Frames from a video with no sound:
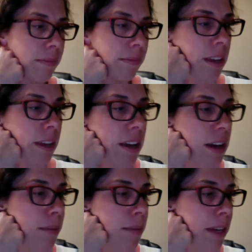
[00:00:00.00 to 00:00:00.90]

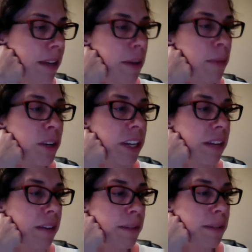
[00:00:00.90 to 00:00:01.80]
If I'm going to
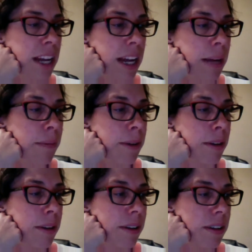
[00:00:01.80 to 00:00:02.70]
give up time,
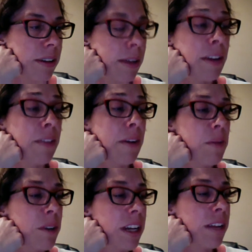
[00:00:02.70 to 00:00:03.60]
if I'm
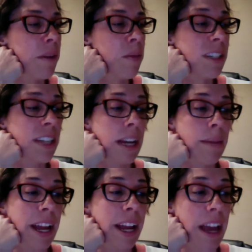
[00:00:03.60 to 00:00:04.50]
going to give up what time I
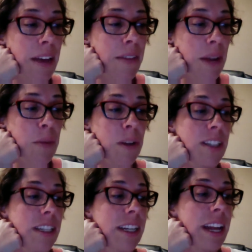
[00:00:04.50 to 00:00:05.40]
have, I want it
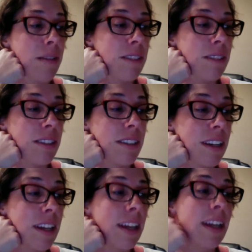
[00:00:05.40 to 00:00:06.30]
to count.
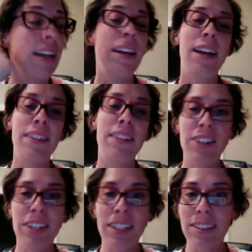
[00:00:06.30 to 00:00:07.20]
And then you
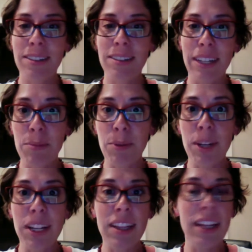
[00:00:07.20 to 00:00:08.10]
can even bring
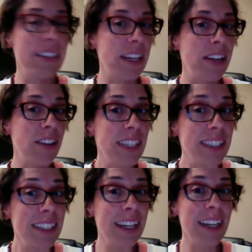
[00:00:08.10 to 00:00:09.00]
in things like you're
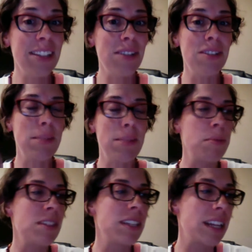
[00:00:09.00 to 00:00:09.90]
listening. So some people
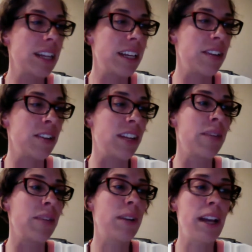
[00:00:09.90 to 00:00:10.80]
will say, you
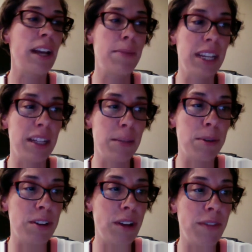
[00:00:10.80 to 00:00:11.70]
want to help take the
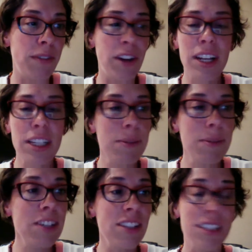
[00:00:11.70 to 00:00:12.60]
burden off your
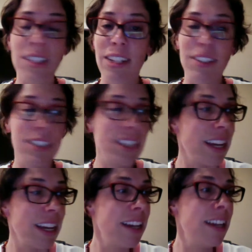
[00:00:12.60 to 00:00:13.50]
husband, just like you
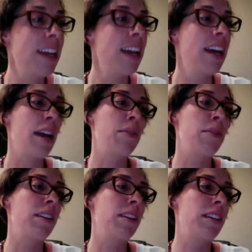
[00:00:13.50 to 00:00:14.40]
said. I
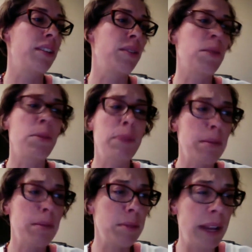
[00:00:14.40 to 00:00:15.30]
want to be
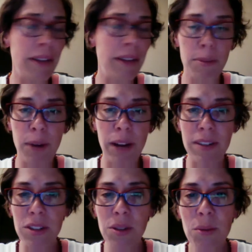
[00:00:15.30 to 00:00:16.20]
able to pay for private
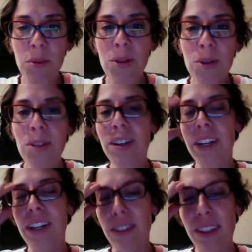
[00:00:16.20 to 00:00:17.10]
school,
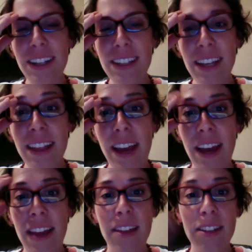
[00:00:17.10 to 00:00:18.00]
things like
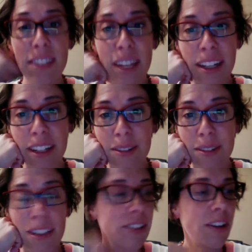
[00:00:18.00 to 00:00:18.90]
that. They'll tell you.
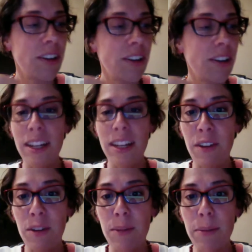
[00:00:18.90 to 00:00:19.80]
These are all things that I've
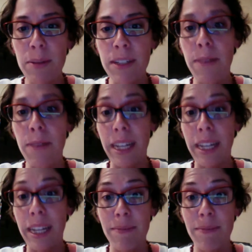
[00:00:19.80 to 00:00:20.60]
heard people tell me.